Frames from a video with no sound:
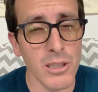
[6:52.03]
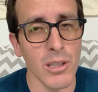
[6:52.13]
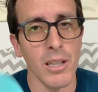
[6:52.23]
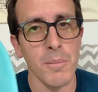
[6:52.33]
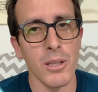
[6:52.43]
So
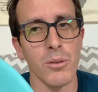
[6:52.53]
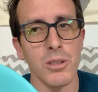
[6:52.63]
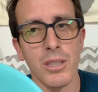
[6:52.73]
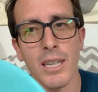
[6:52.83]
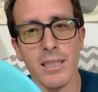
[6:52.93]
let me know what
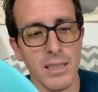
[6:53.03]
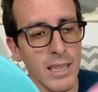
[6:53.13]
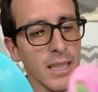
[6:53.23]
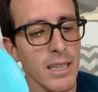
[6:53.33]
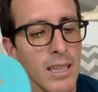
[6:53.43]
you guys
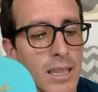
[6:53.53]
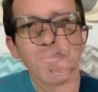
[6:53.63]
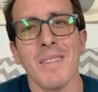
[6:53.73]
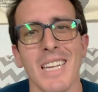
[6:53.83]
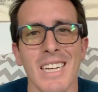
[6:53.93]
think.
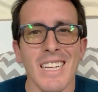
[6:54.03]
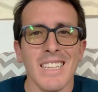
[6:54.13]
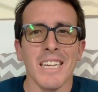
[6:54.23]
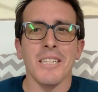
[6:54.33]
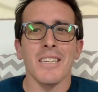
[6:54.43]

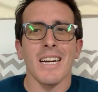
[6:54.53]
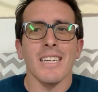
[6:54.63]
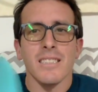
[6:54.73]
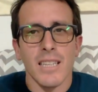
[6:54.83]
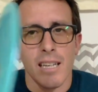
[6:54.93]
Thank you
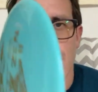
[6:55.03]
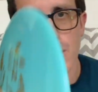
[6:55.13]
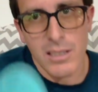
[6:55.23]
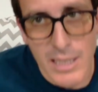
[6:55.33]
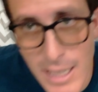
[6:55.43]
guys, and see you